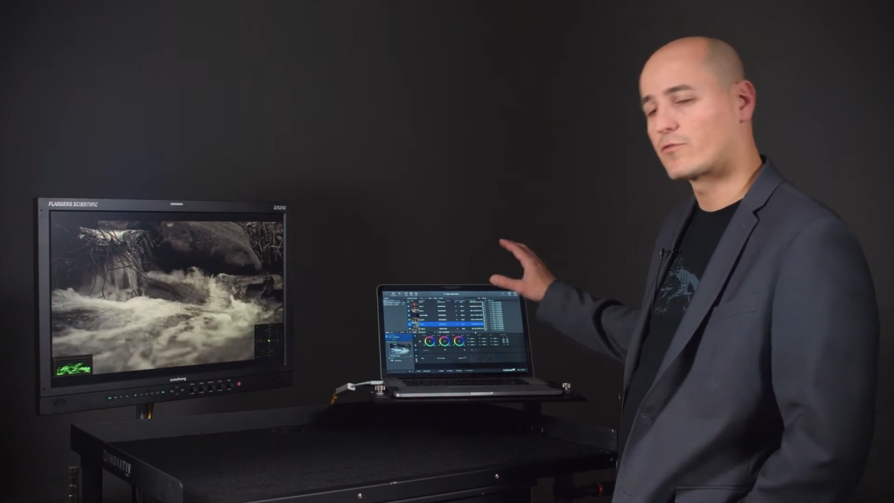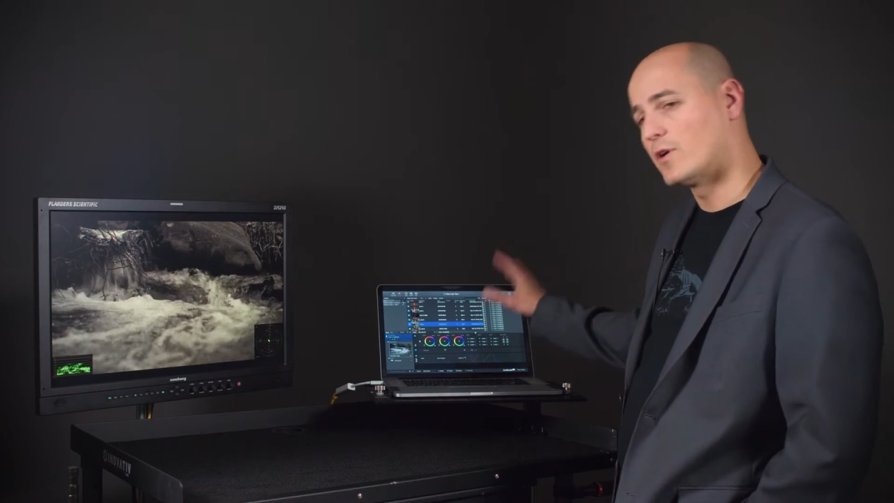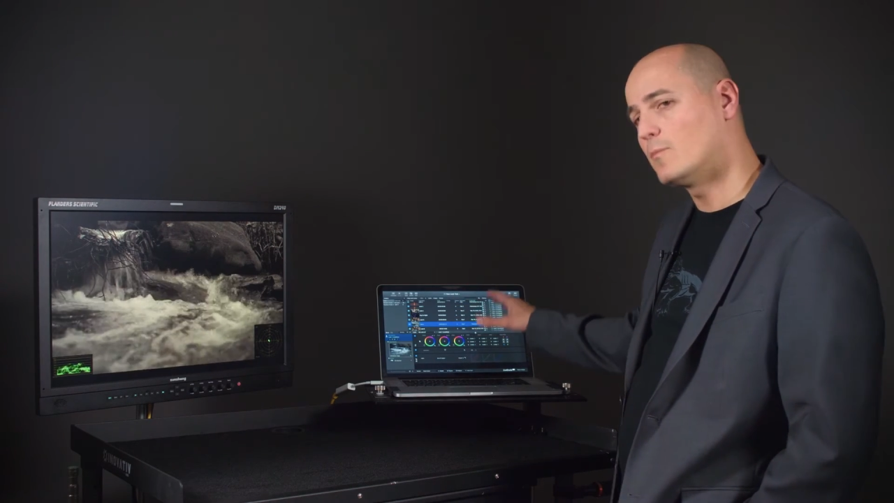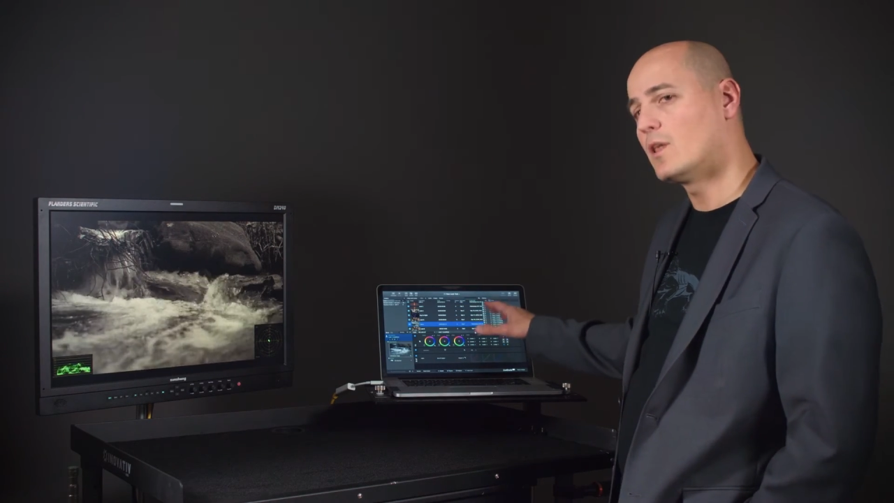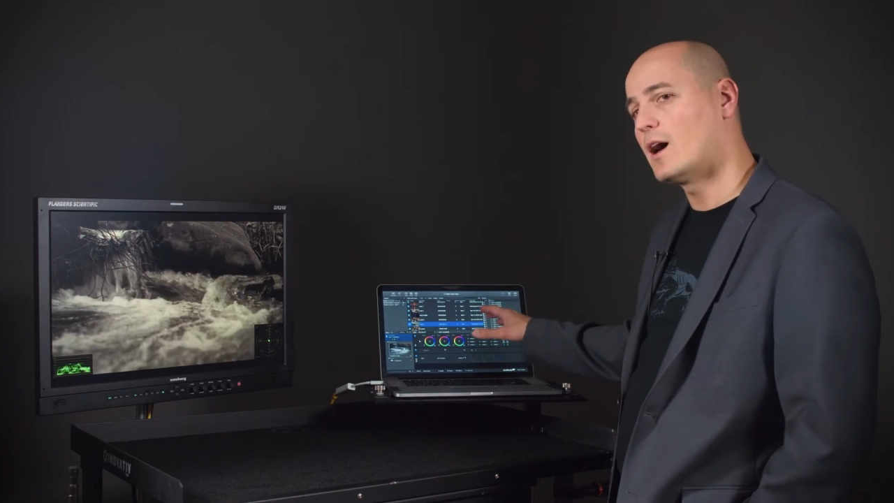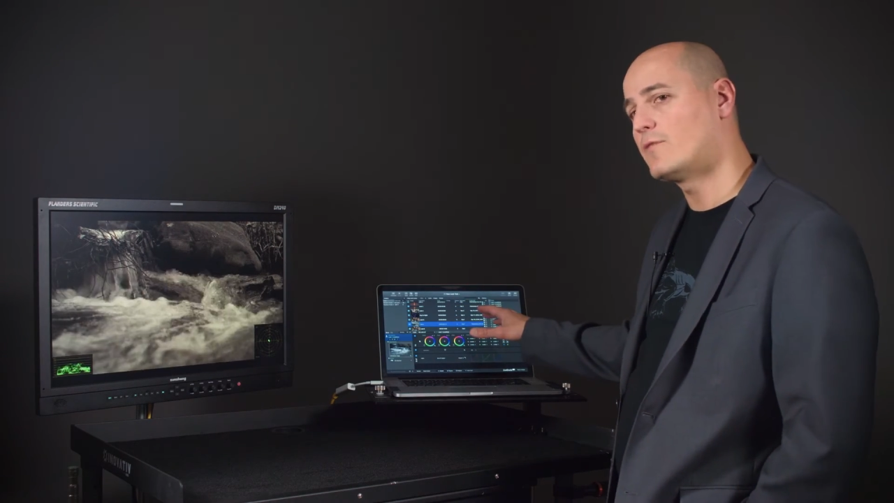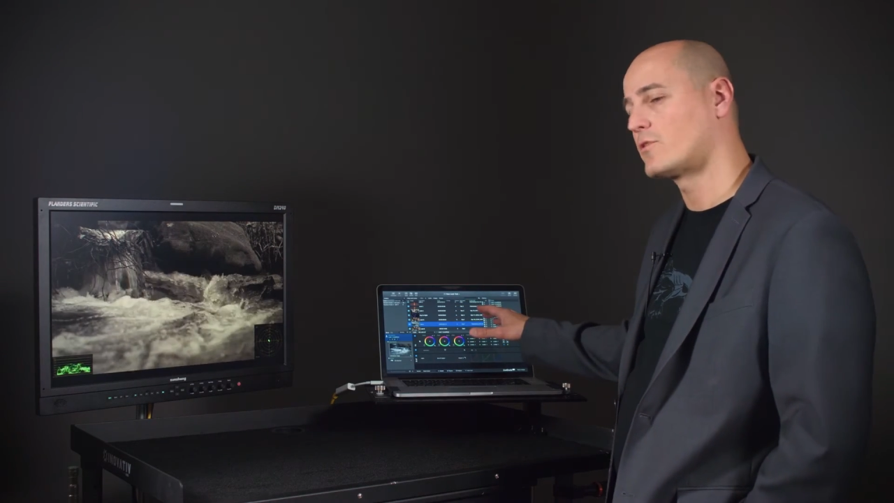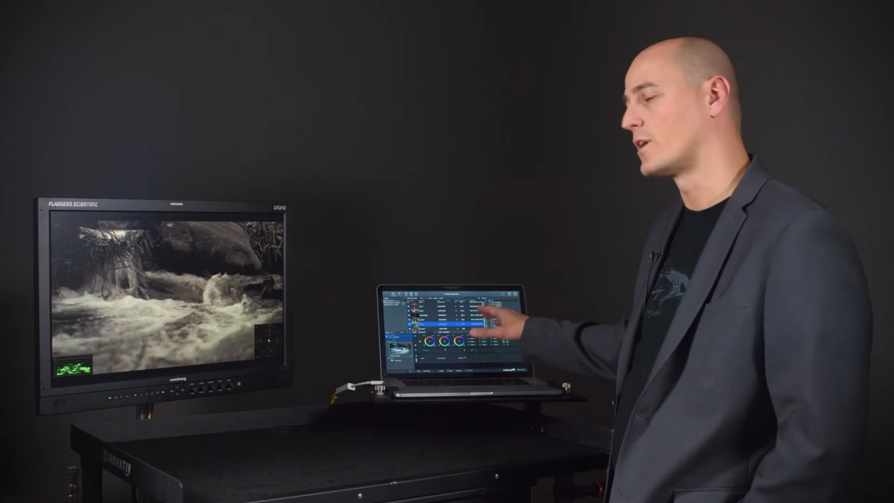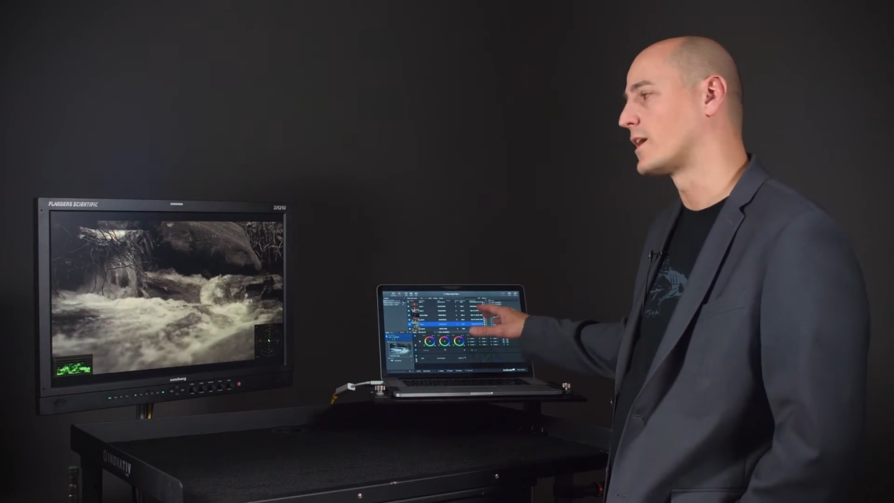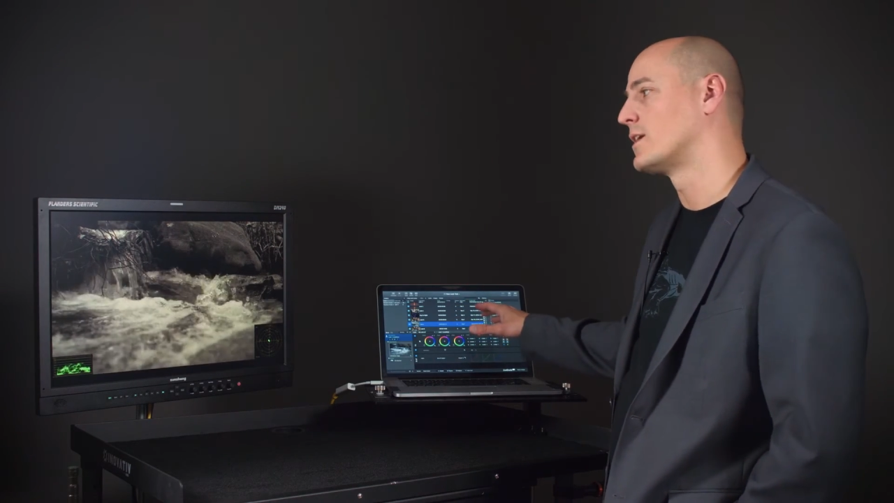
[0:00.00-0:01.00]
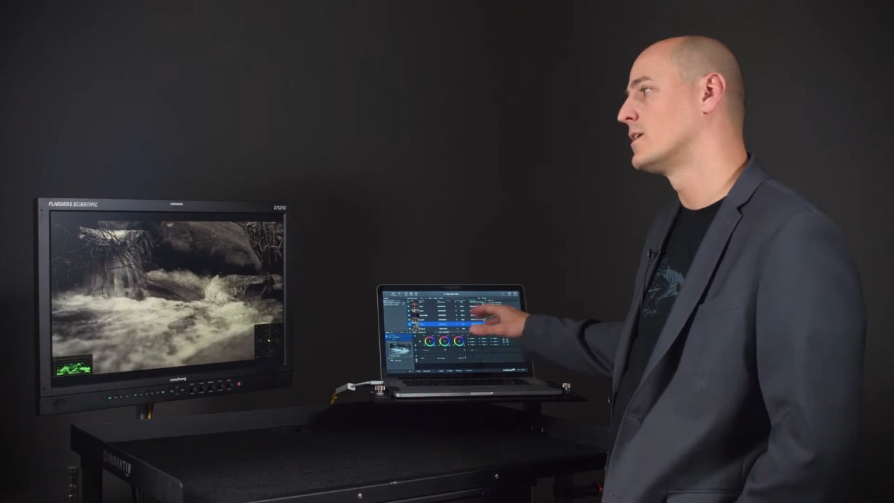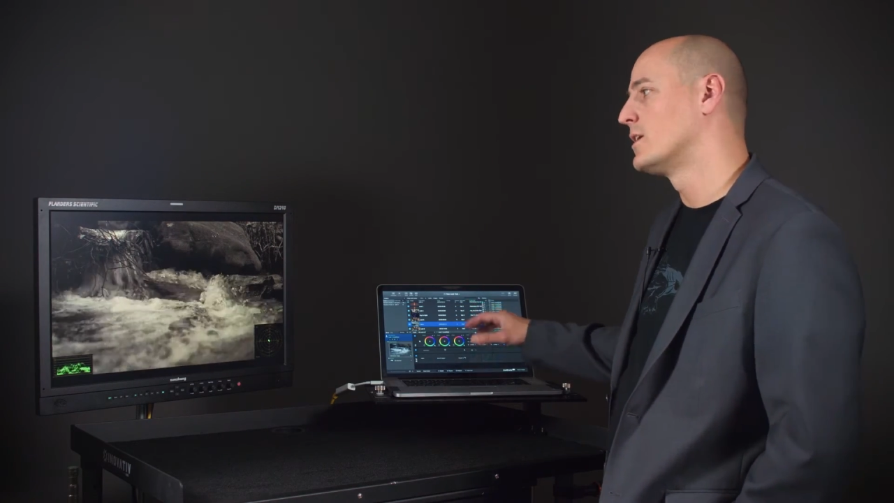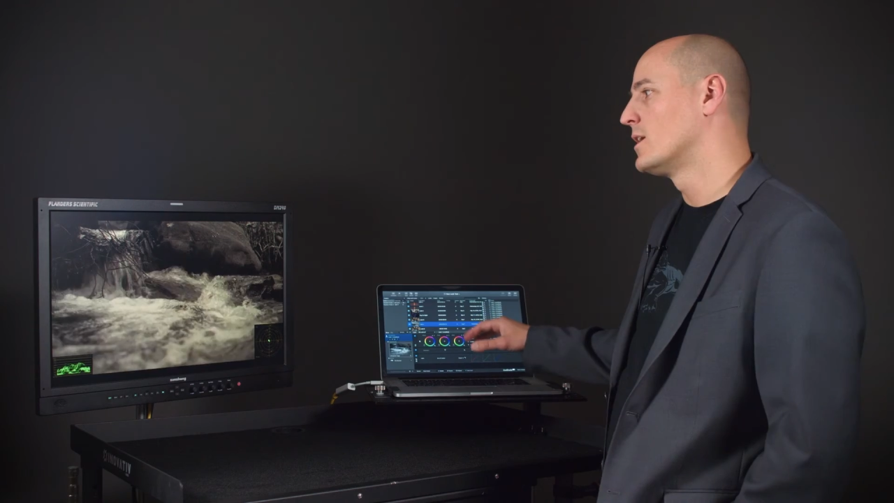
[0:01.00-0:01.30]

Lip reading: from LiveGrade